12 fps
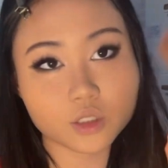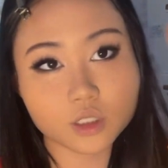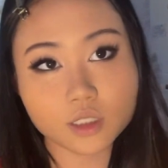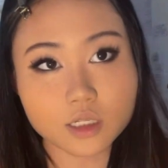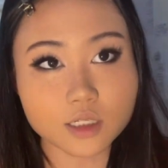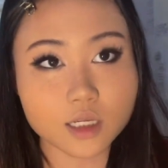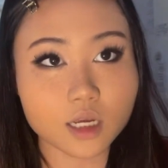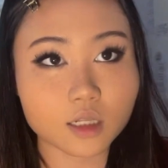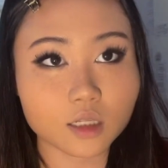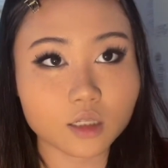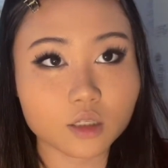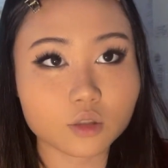We're going to take
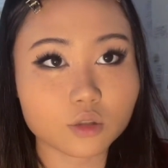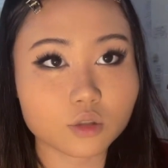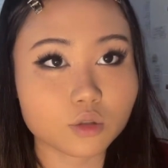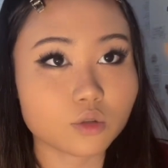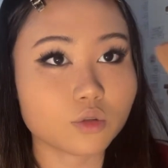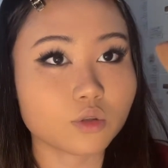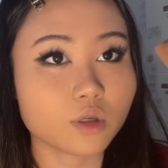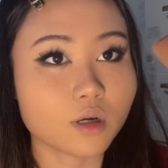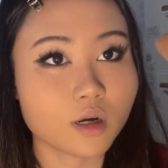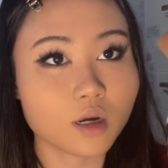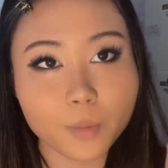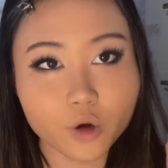like a little
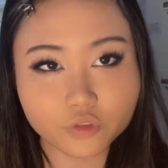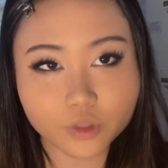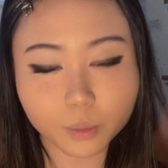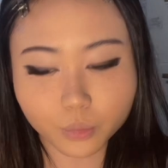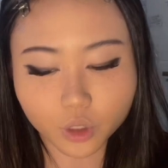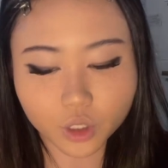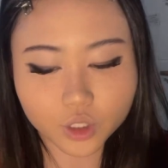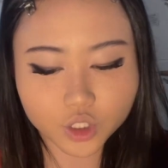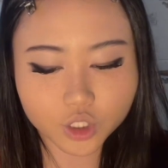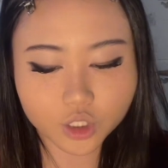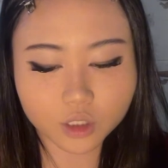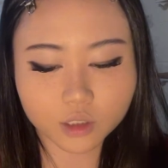puffy
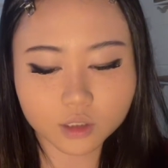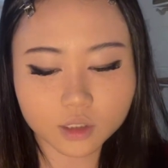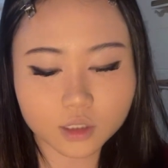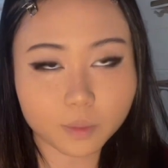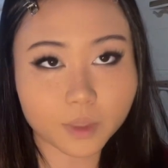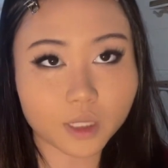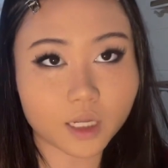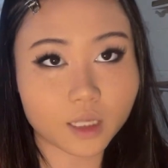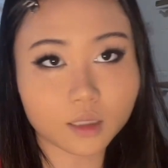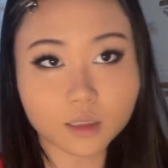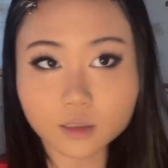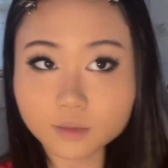brush, dip it
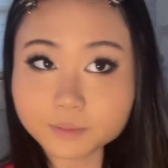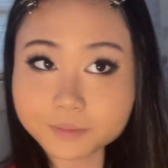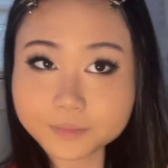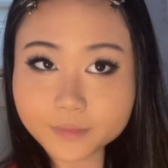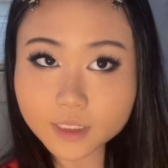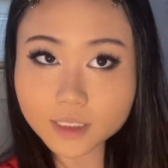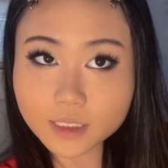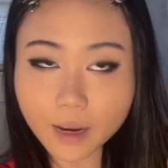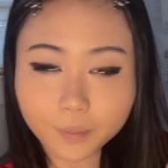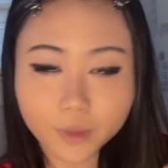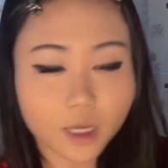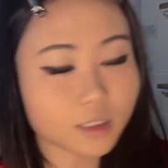in,
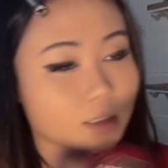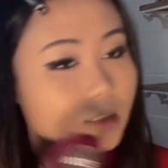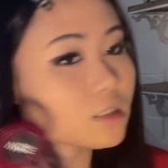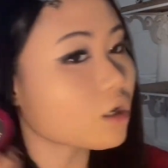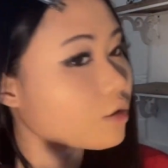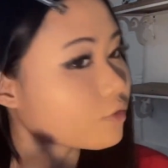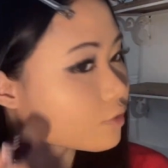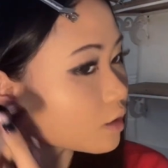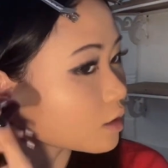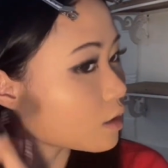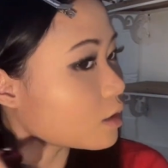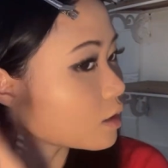tap the excess off,
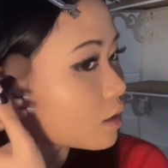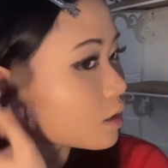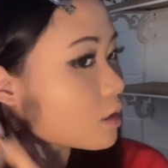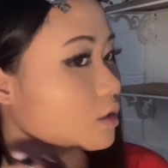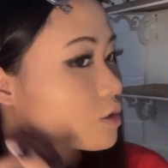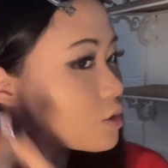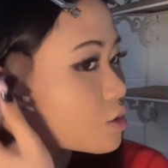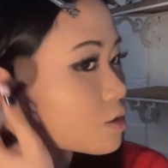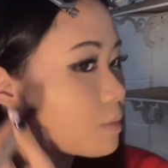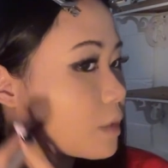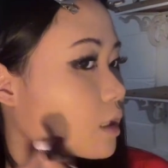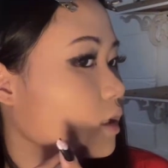and then
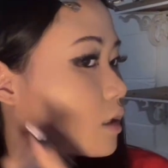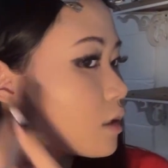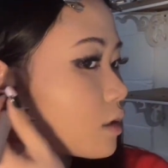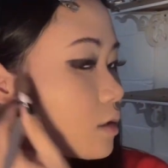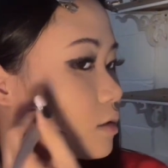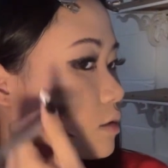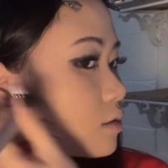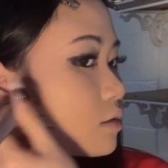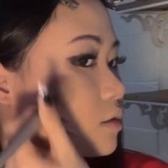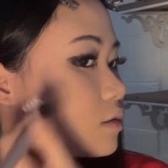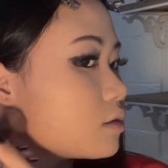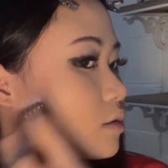just make like
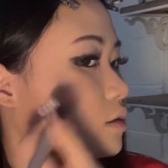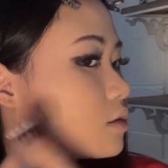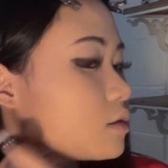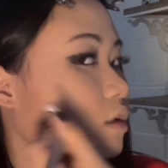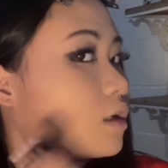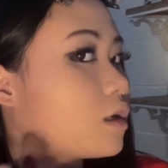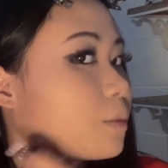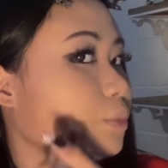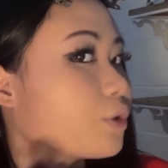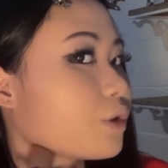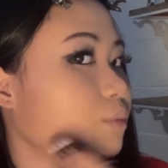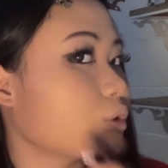
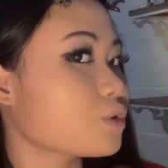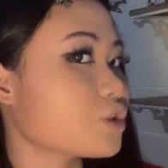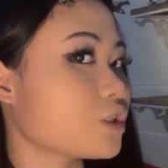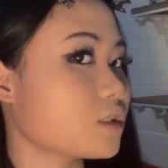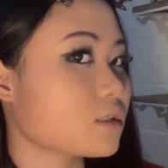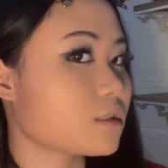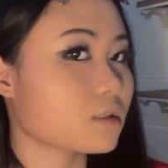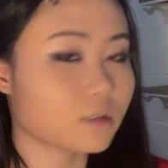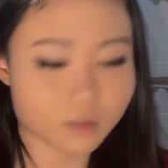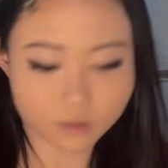upward motions.